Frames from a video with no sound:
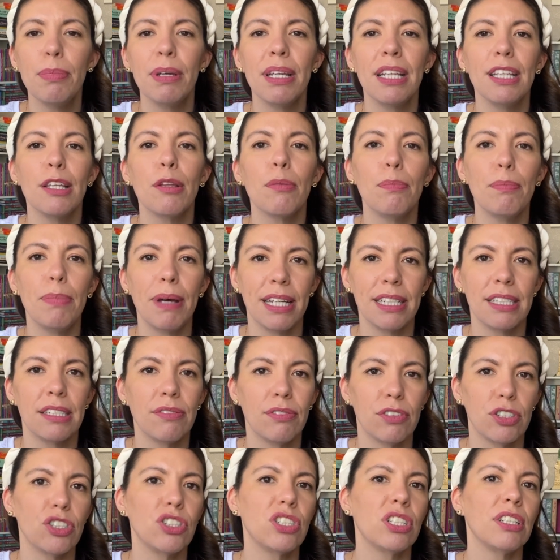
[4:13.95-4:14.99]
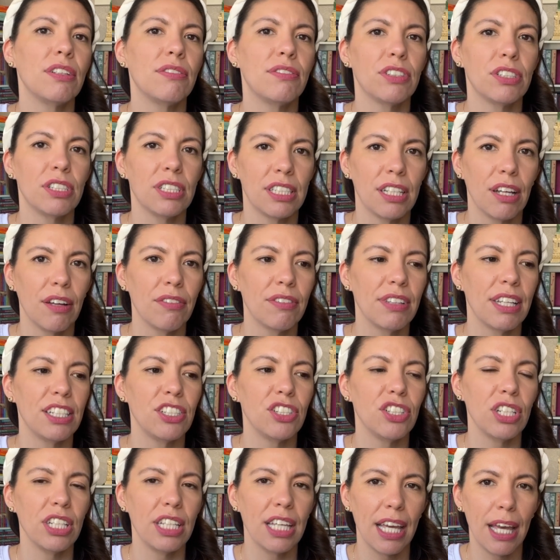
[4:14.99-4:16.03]
being the best version of herself that
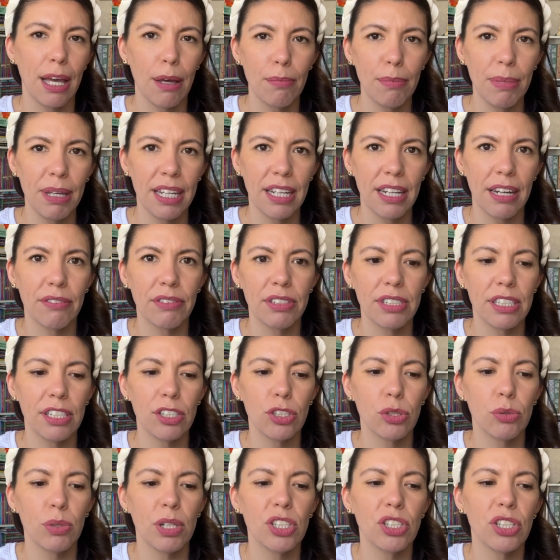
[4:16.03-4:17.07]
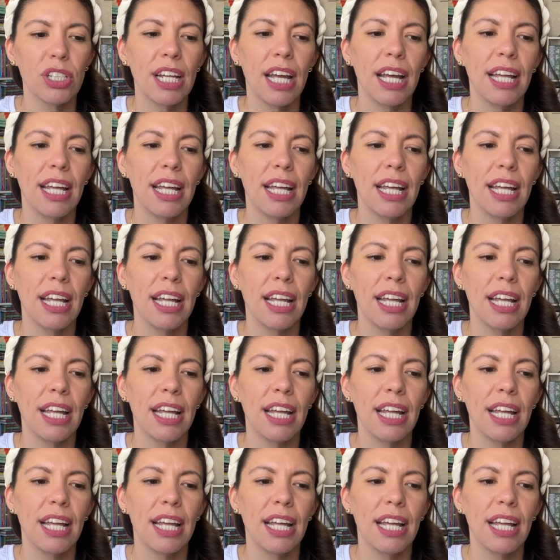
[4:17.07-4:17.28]
she can be in every situation,